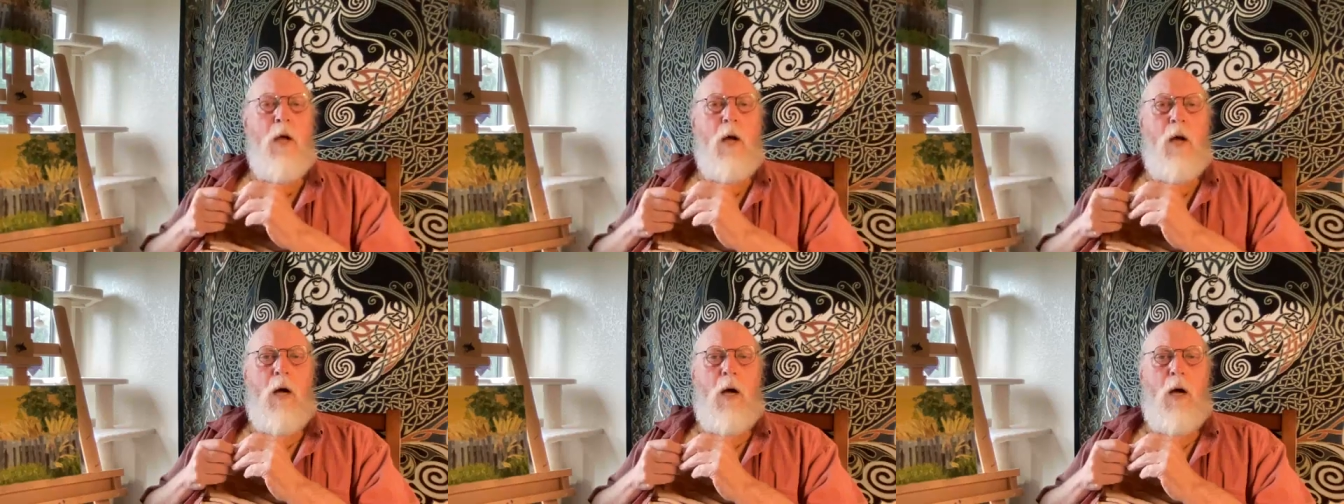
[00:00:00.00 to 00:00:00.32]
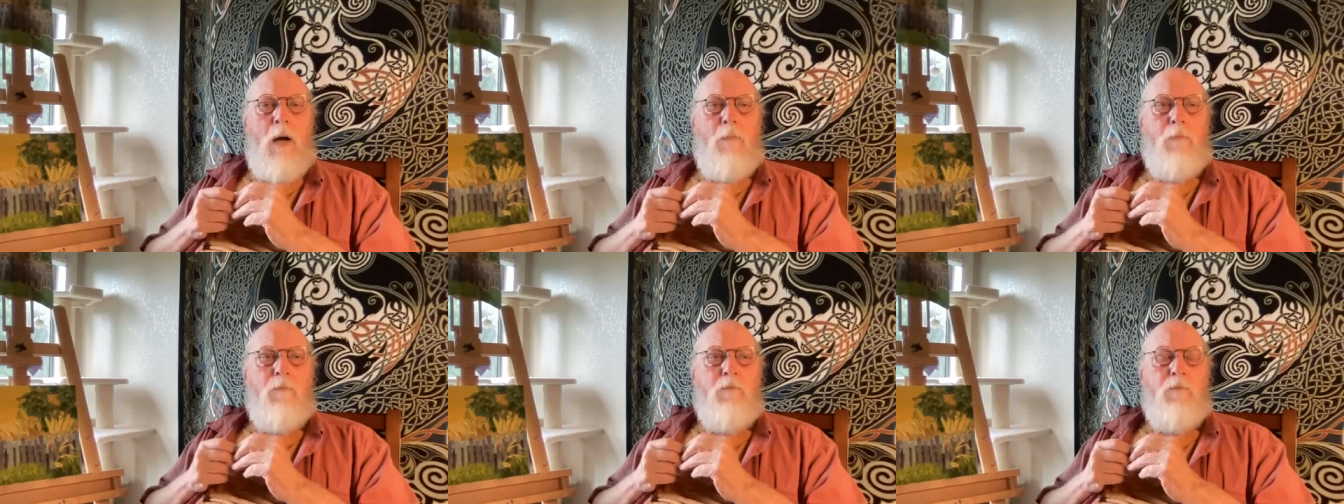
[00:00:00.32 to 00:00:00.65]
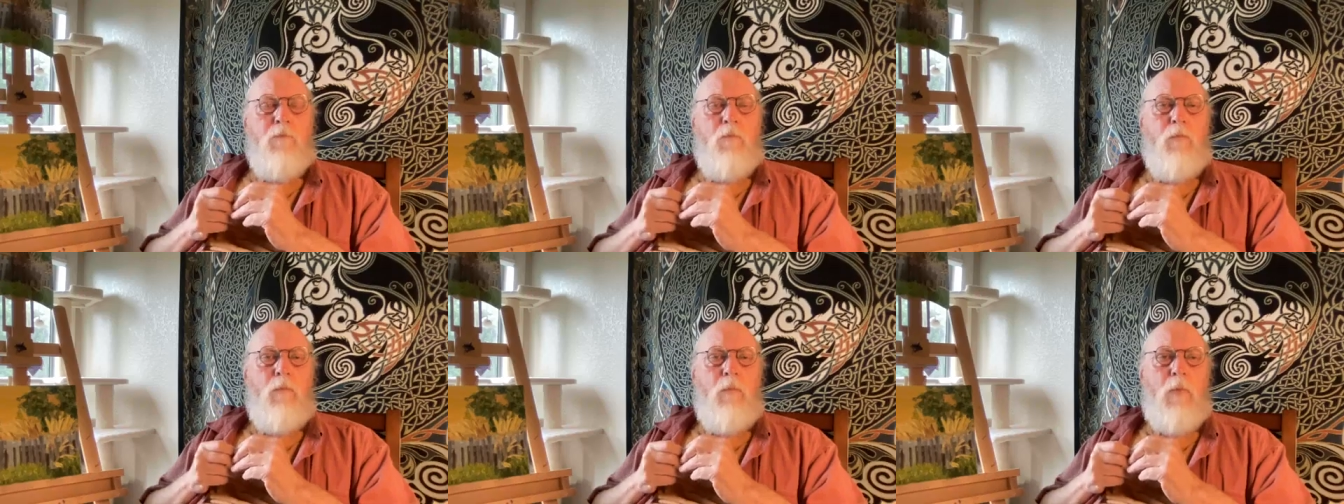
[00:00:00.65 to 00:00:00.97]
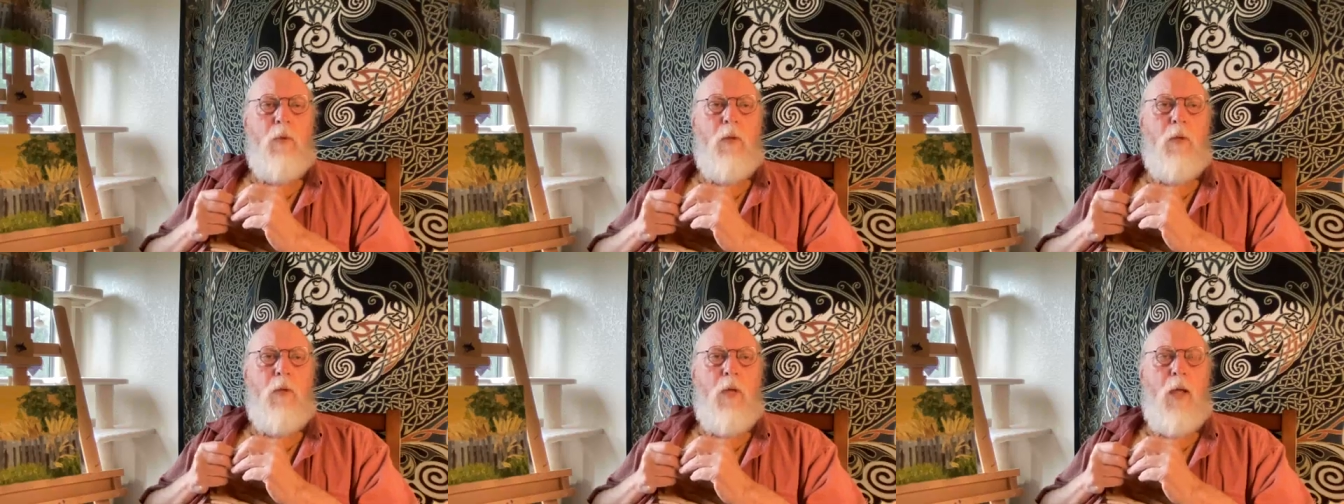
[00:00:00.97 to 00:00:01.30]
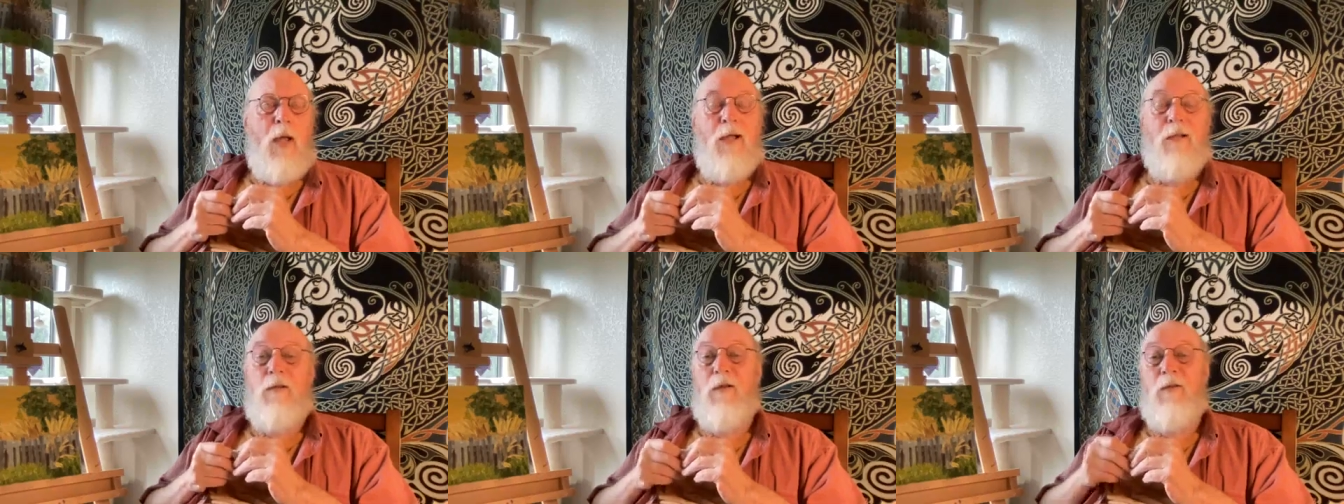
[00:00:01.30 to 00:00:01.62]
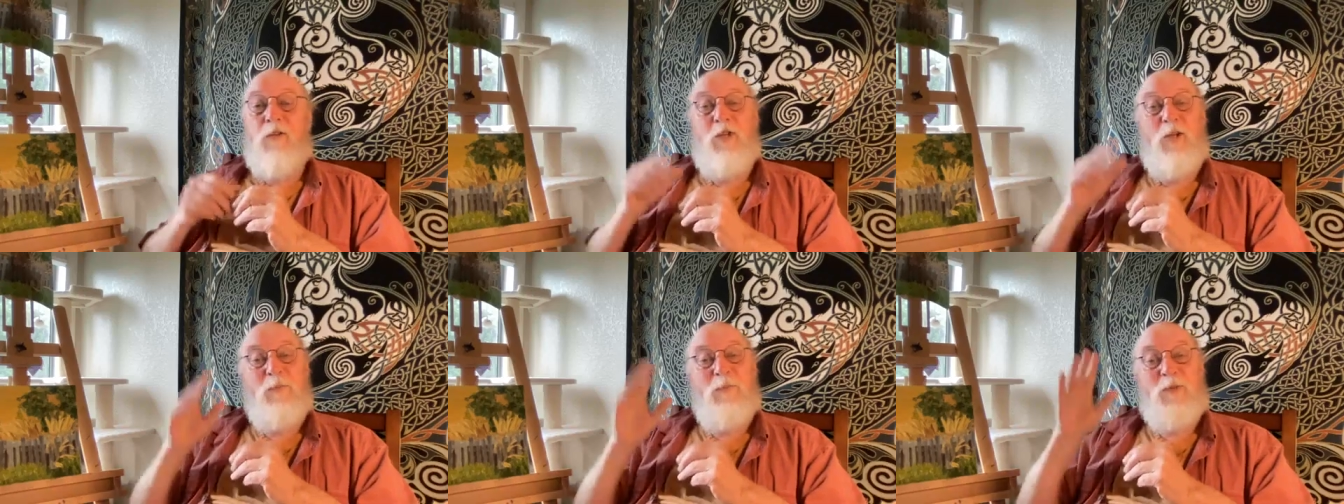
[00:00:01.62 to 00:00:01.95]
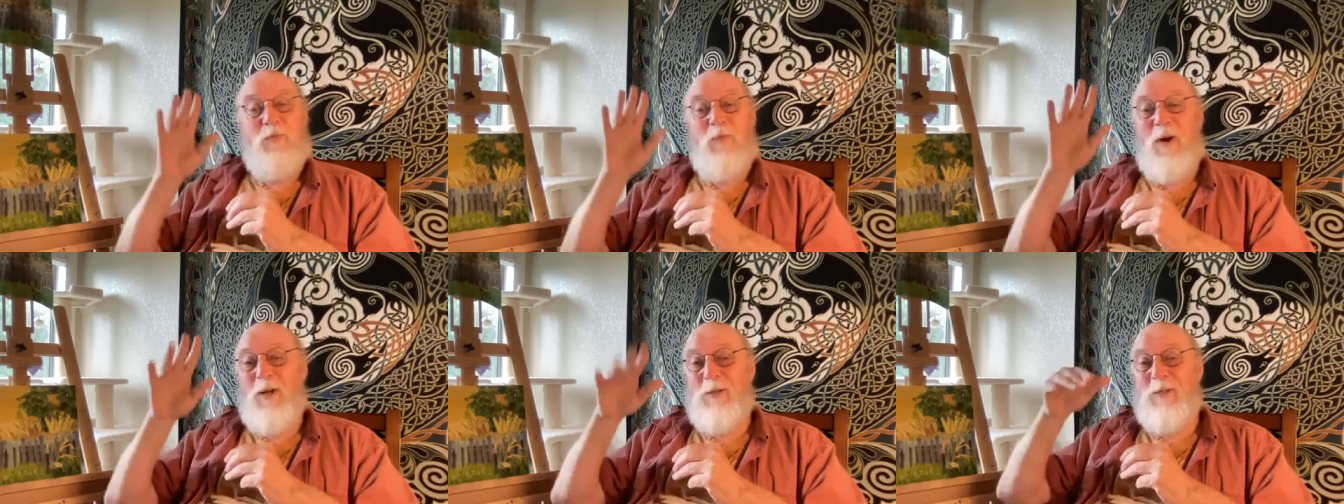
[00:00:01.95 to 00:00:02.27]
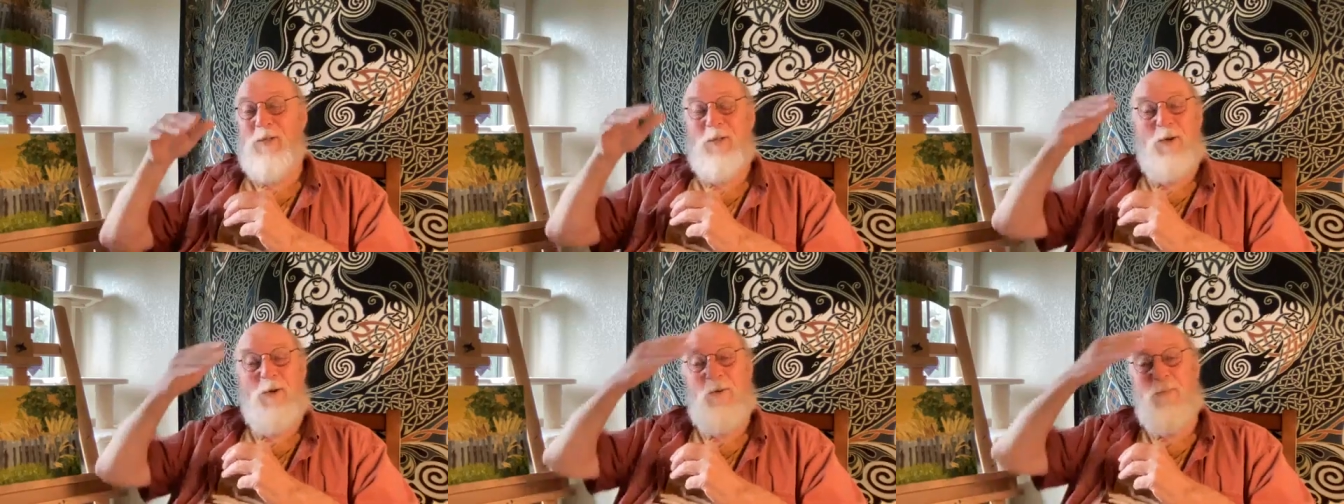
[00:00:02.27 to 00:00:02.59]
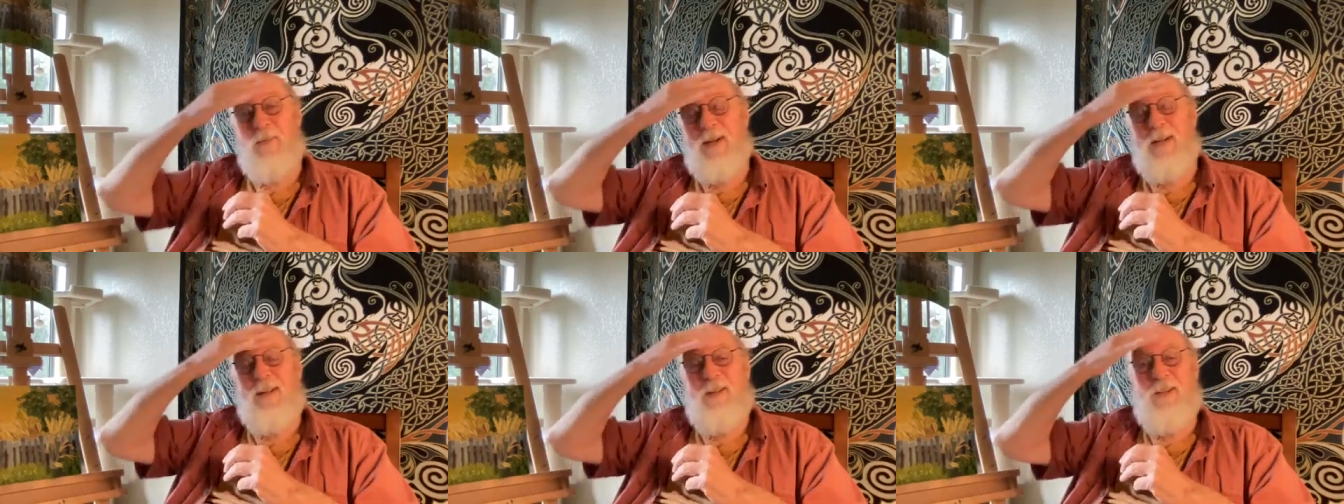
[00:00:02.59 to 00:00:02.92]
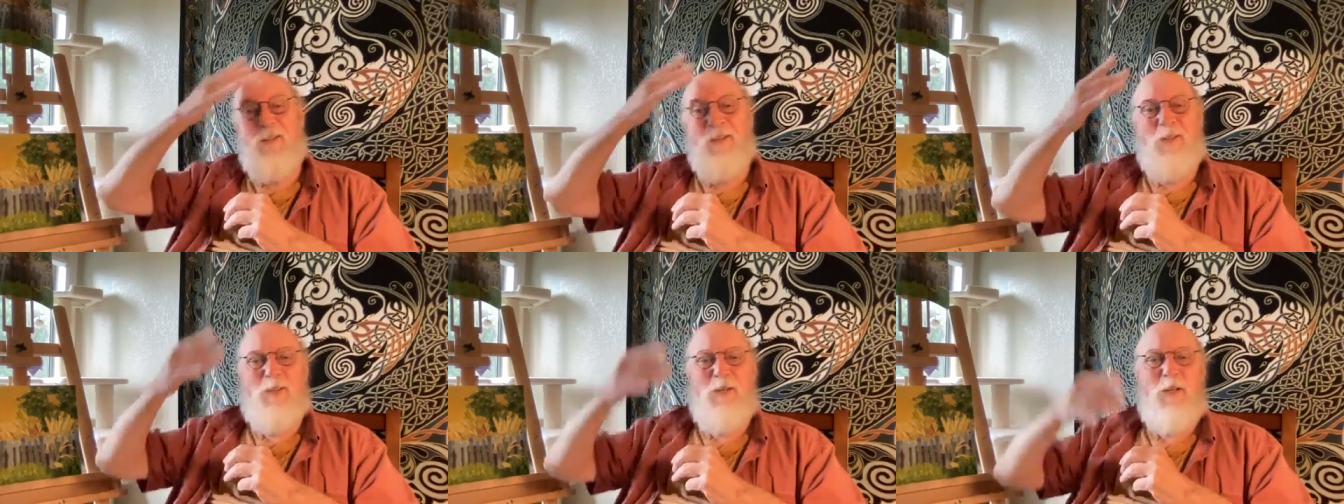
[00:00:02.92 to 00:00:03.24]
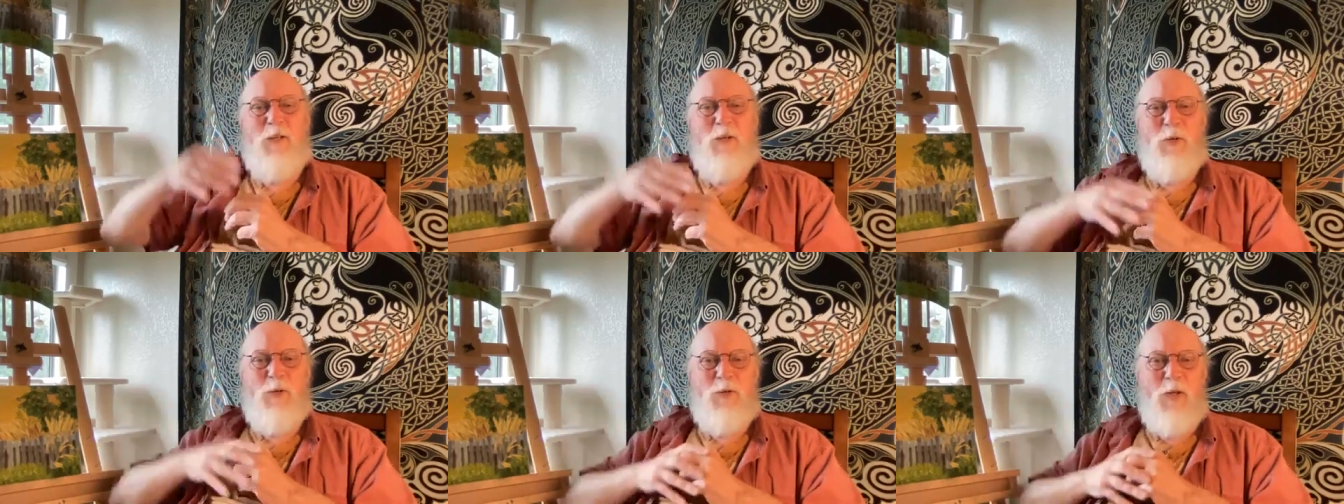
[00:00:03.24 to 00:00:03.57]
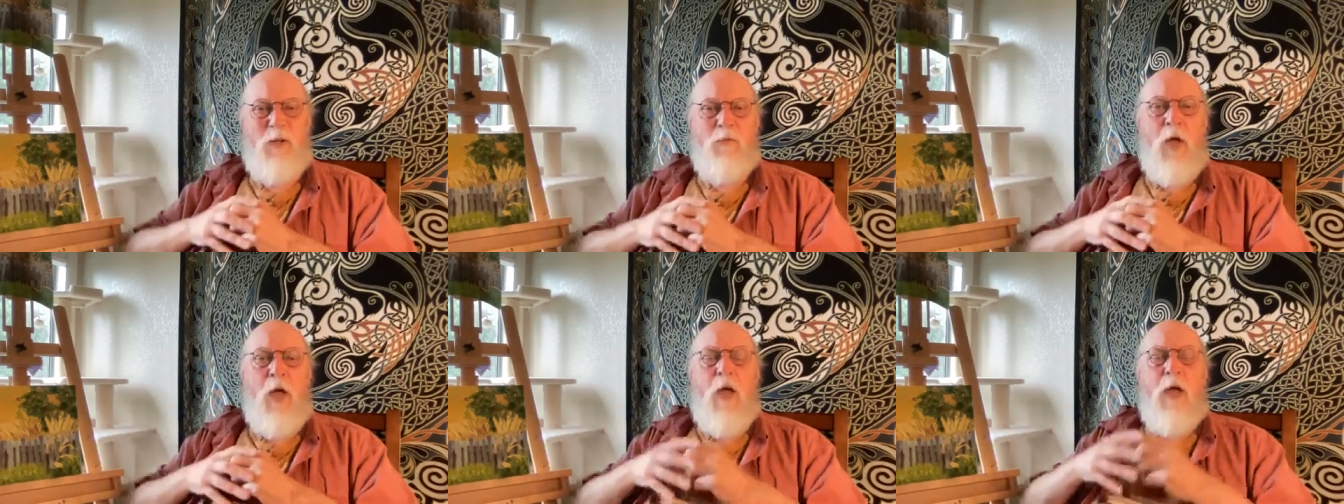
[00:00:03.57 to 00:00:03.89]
Um, and Jim Swanson, oh my goodness, he knows stuff.